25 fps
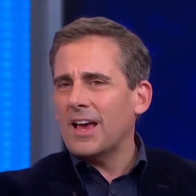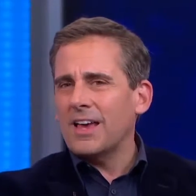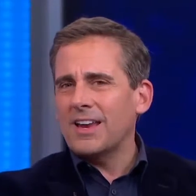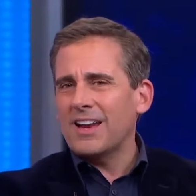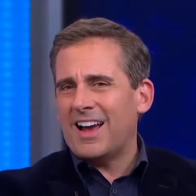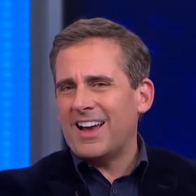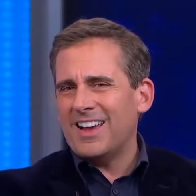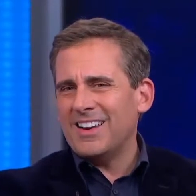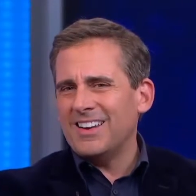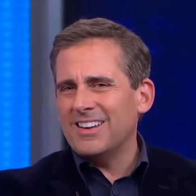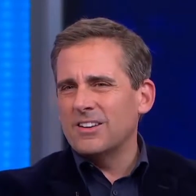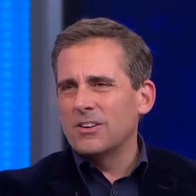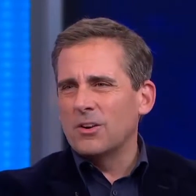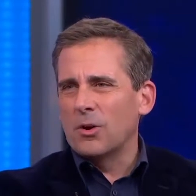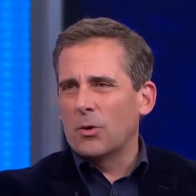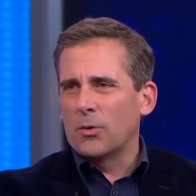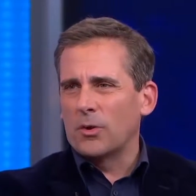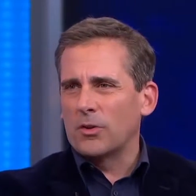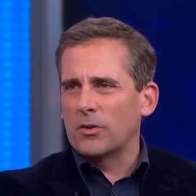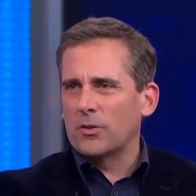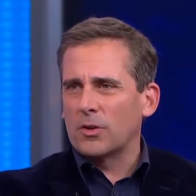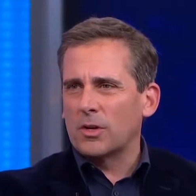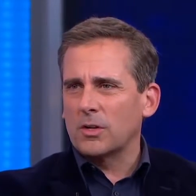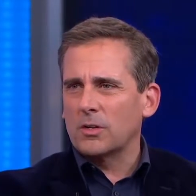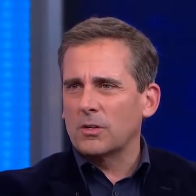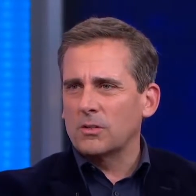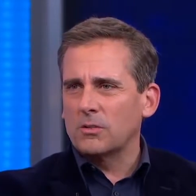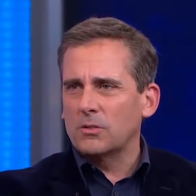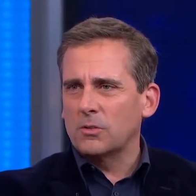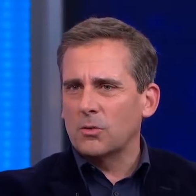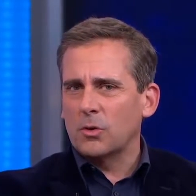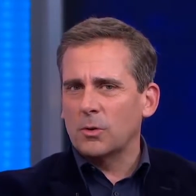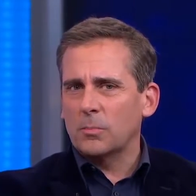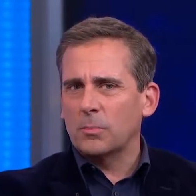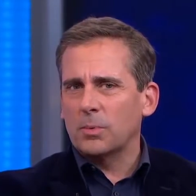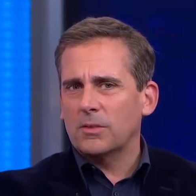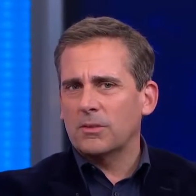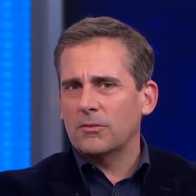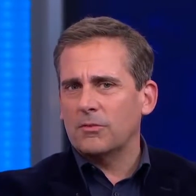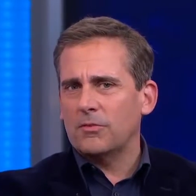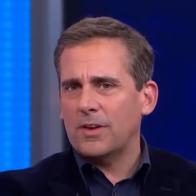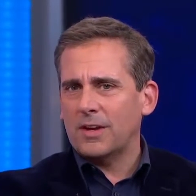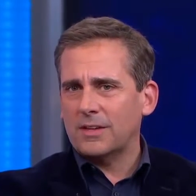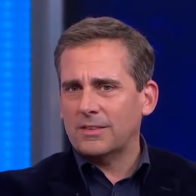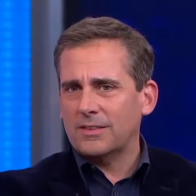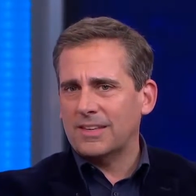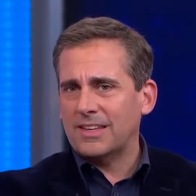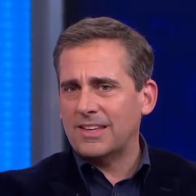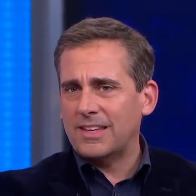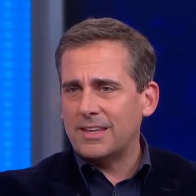and I didn't know whether I could do it, but the
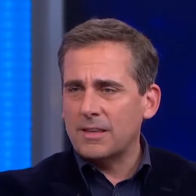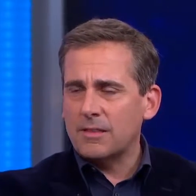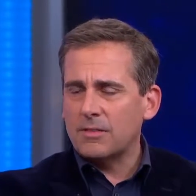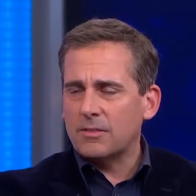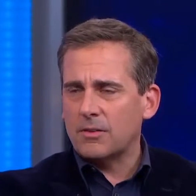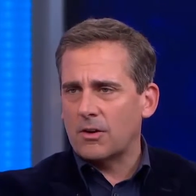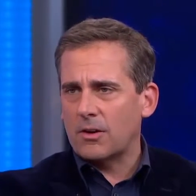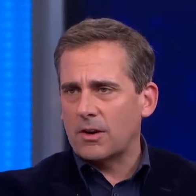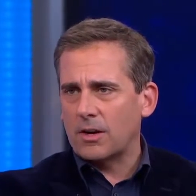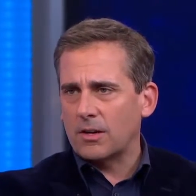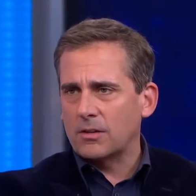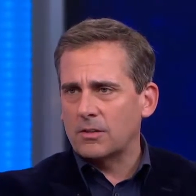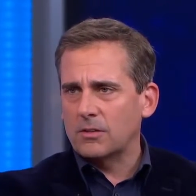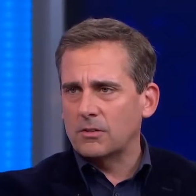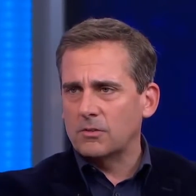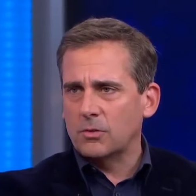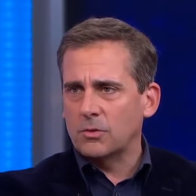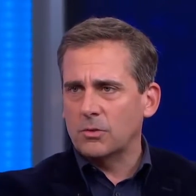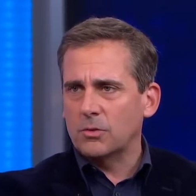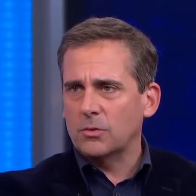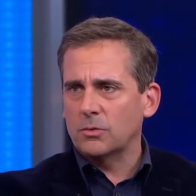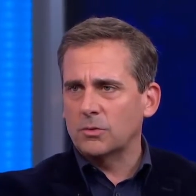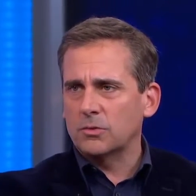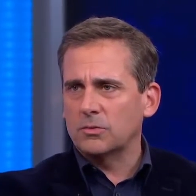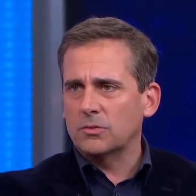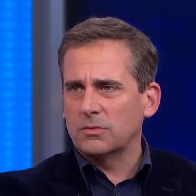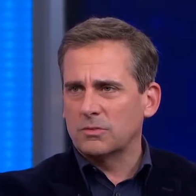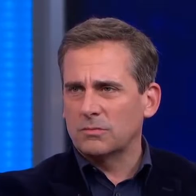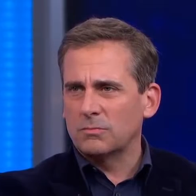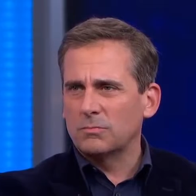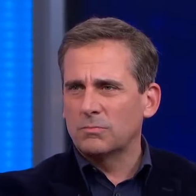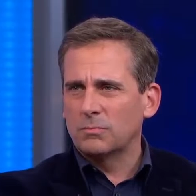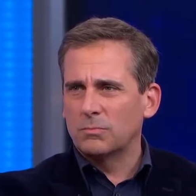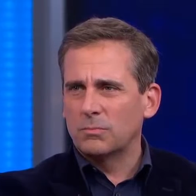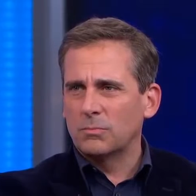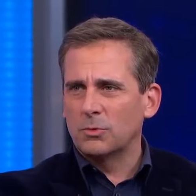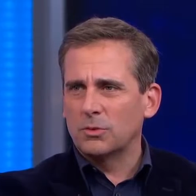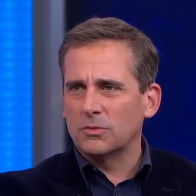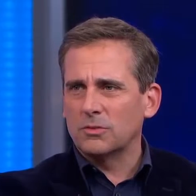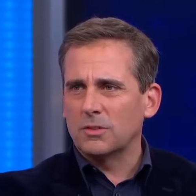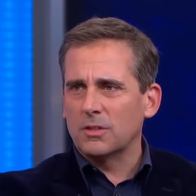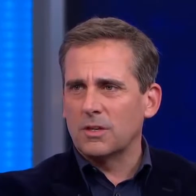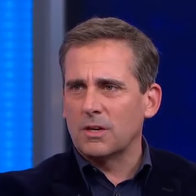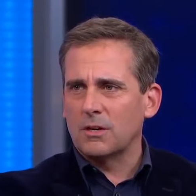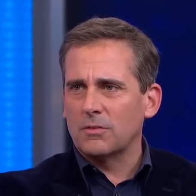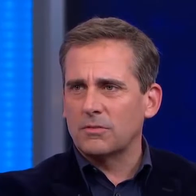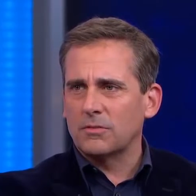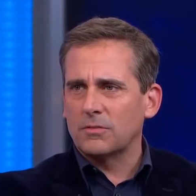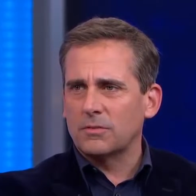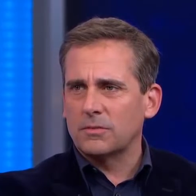fact that he thought I could do it was was
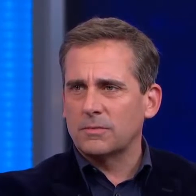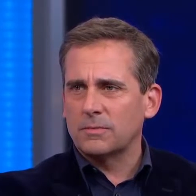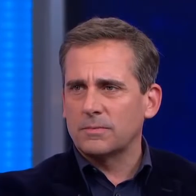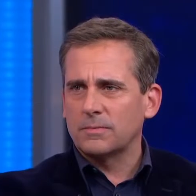enough.